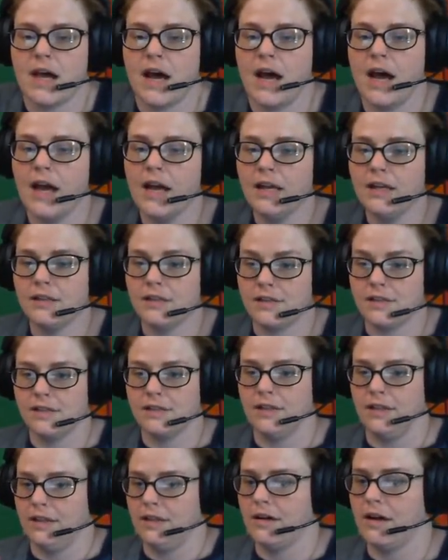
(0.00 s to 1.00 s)
I
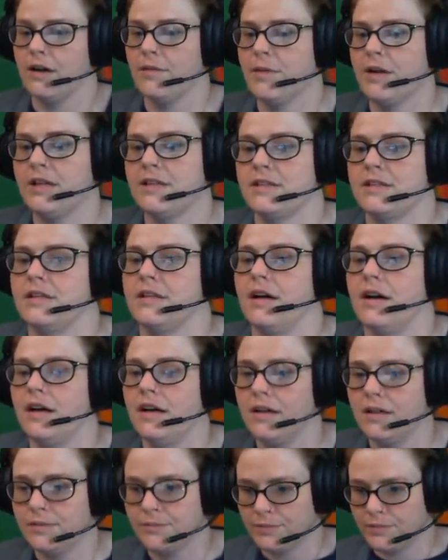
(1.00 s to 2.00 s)
delete comments
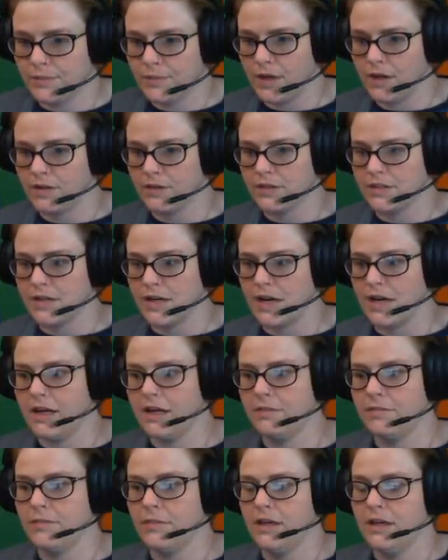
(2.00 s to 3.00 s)
all the
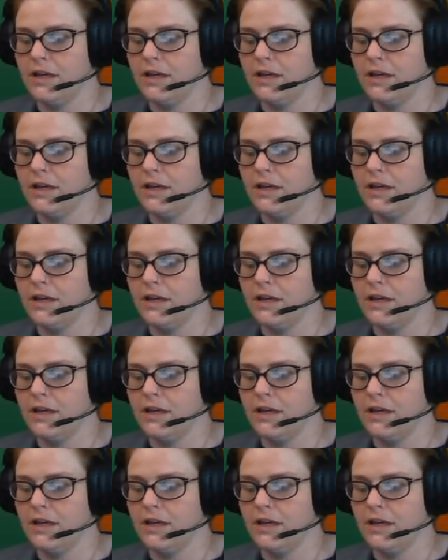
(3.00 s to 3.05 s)
time.